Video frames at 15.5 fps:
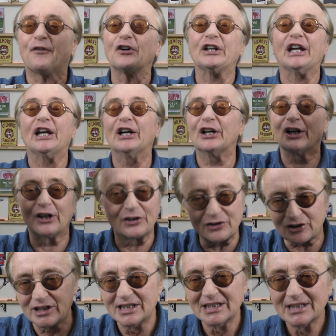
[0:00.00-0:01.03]
for
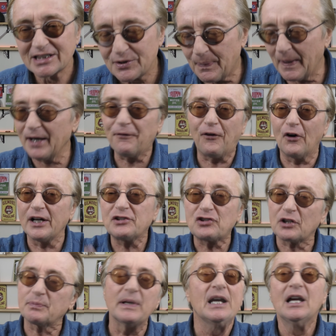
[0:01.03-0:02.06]
years. Spending
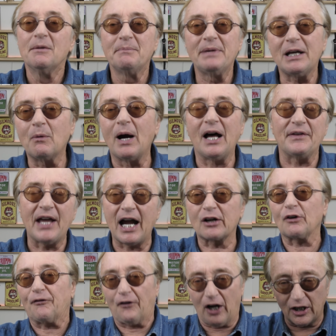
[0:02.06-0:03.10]
46 million. Meanwhile,
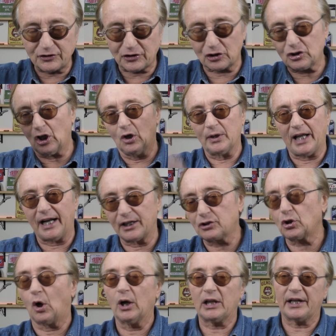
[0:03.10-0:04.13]
Niagara Falls is going down the
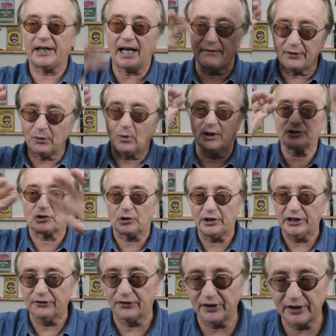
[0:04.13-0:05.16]
toilet. Everyone's
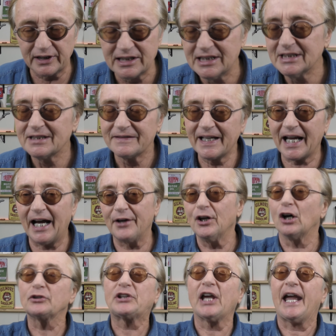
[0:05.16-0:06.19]
leaving. They got
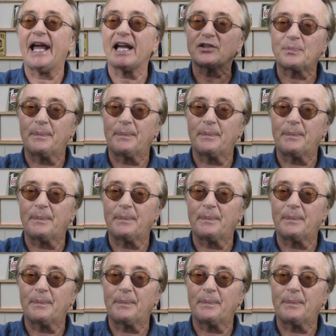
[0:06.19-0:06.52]
no tax